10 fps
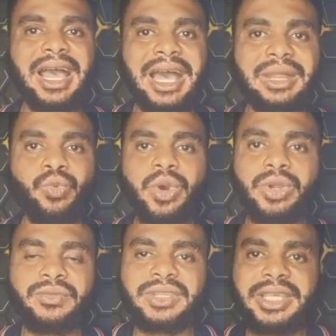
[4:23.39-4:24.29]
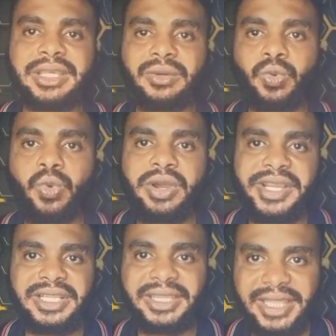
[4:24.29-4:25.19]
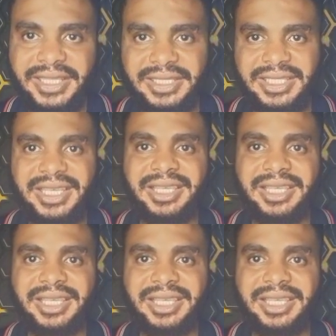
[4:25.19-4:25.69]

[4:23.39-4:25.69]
And one of the worrying things